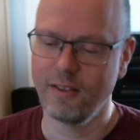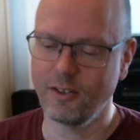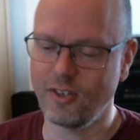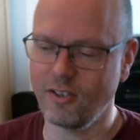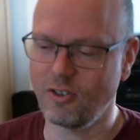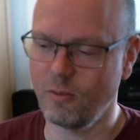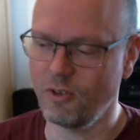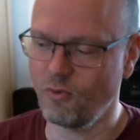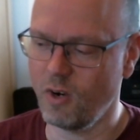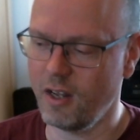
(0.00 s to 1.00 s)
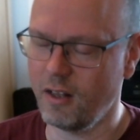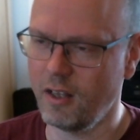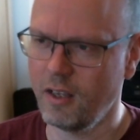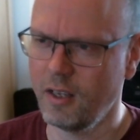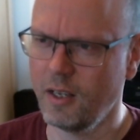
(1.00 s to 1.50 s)
the system as well.
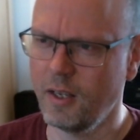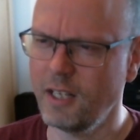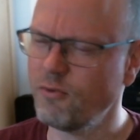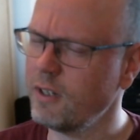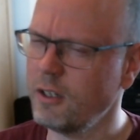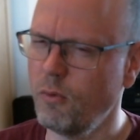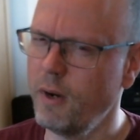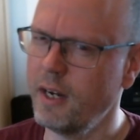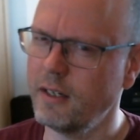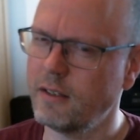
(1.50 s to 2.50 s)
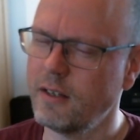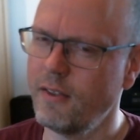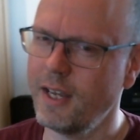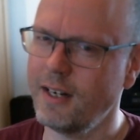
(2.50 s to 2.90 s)
It's really weird that